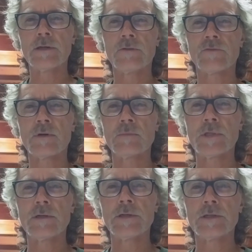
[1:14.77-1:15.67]
it in front of me.
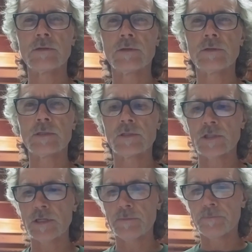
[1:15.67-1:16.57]
There you go. There you can
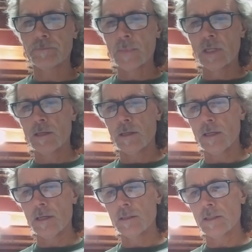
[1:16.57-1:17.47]
see it.
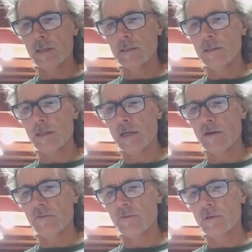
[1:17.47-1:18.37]
And then you
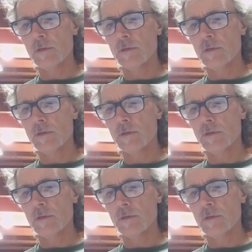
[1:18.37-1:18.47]
have